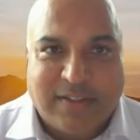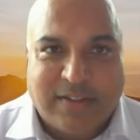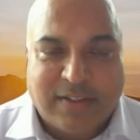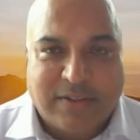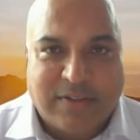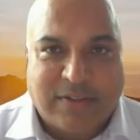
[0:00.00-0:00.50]

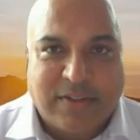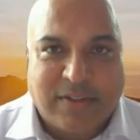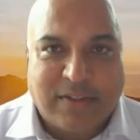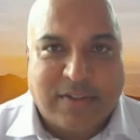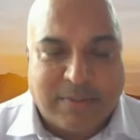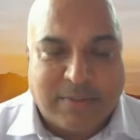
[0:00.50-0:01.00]
there's
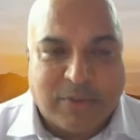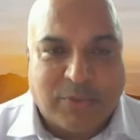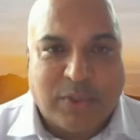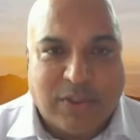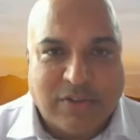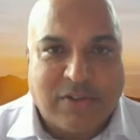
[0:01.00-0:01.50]
some of the
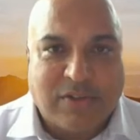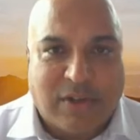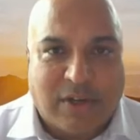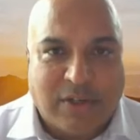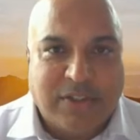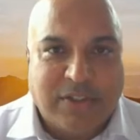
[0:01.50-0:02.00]
world's
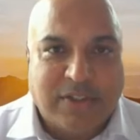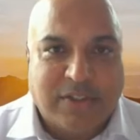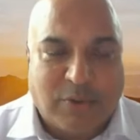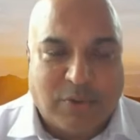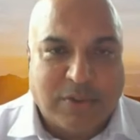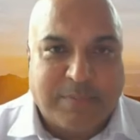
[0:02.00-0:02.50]
largest
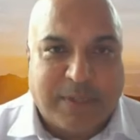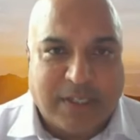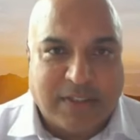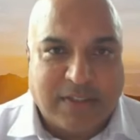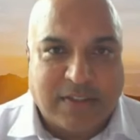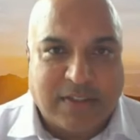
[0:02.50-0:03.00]
gold
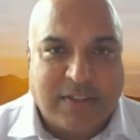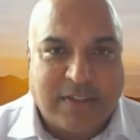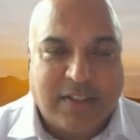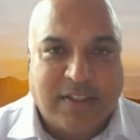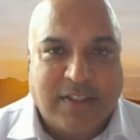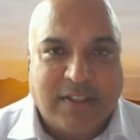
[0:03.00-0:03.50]

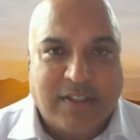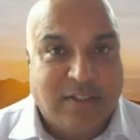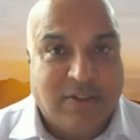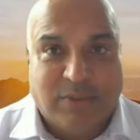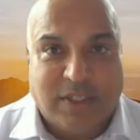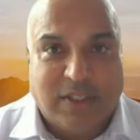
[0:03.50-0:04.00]
deposits
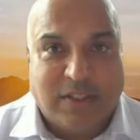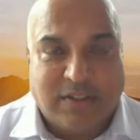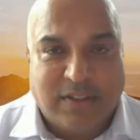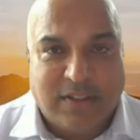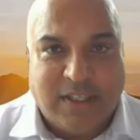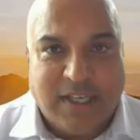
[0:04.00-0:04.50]
in the world.